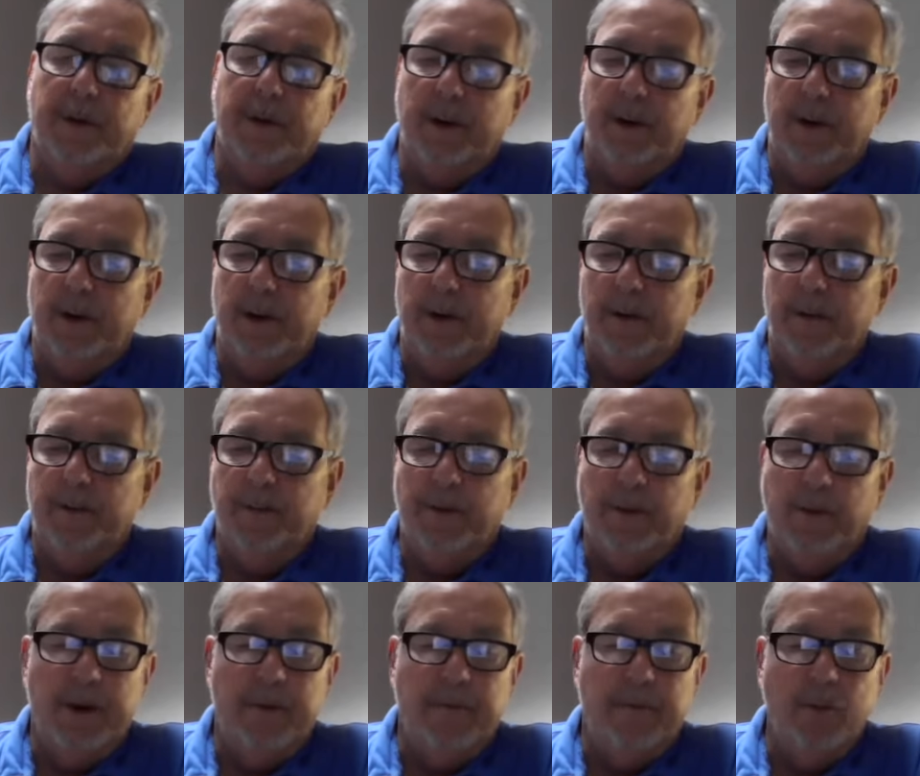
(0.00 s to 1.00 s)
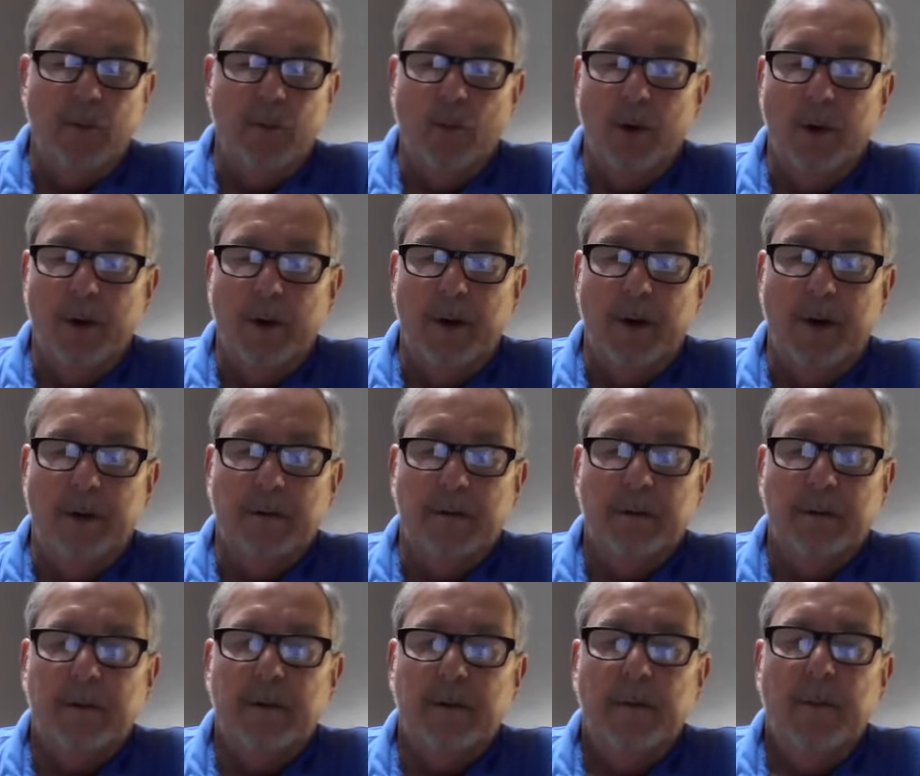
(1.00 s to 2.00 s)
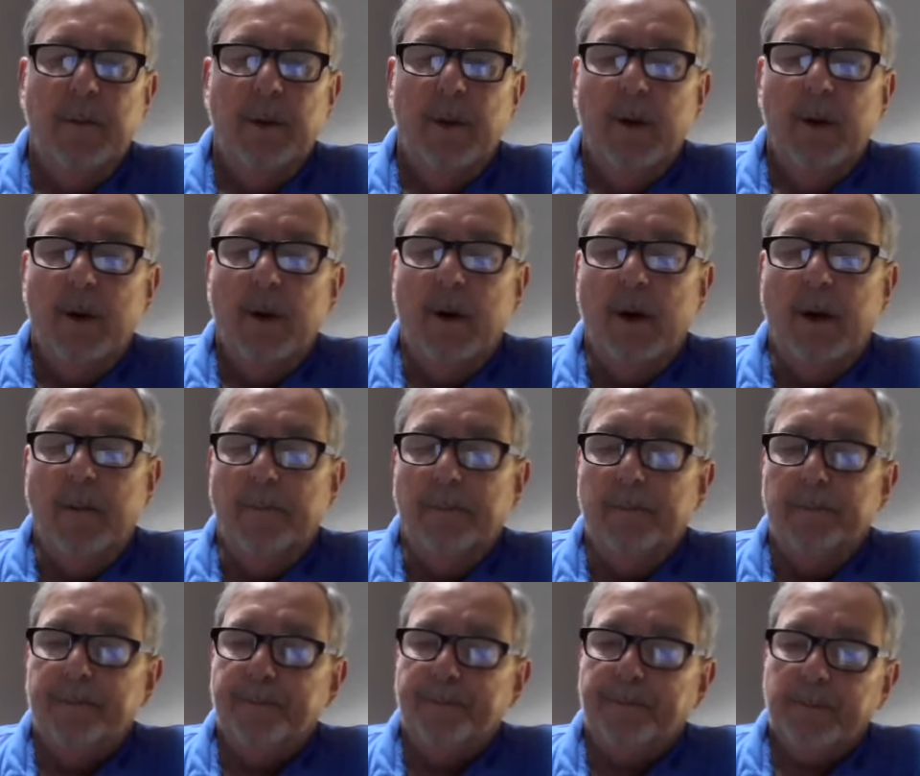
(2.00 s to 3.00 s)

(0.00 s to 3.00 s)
and for everyone else. All right,